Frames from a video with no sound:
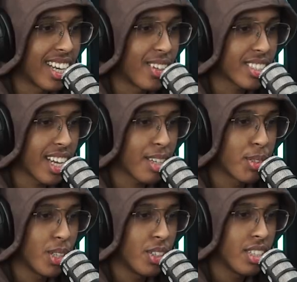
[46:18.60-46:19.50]
I was like,
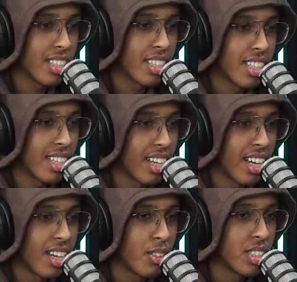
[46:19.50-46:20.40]
bro,
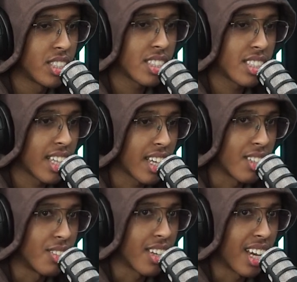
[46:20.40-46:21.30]
we should take it
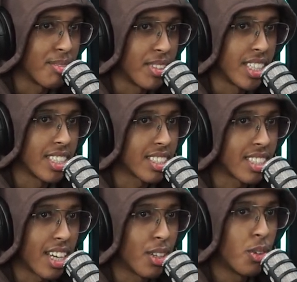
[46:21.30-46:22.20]
offline, man.
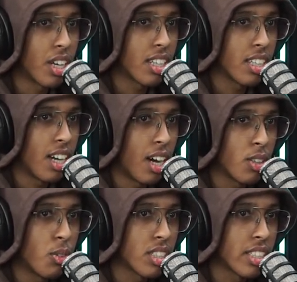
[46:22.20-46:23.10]
I
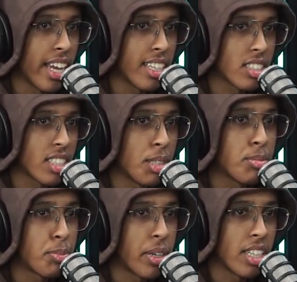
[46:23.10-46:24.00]
don't want the hate to keep
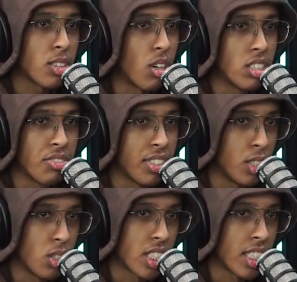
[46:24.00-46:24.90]
spreading to other
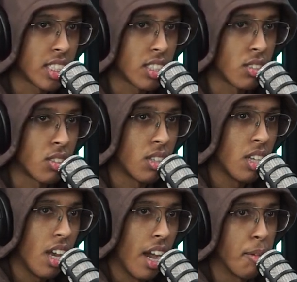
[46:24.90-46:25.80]
videos and shit, you know,
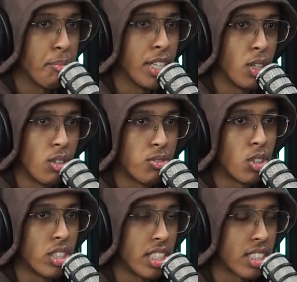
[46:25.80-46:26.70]
and be known
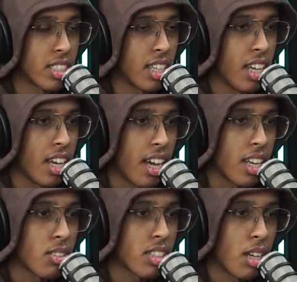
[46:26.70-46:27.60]
for this. And he
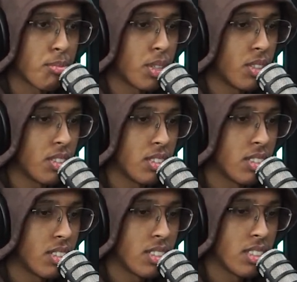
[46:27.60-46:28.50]
was like, bro,
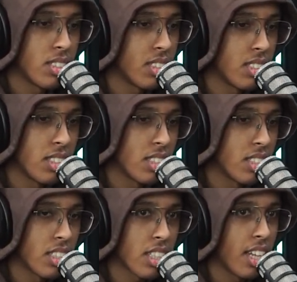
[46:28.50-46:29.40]

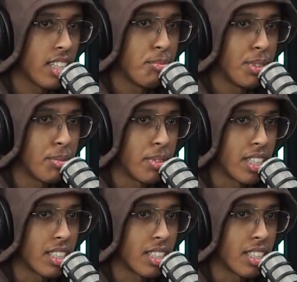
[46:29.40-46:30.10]
just let it be, man.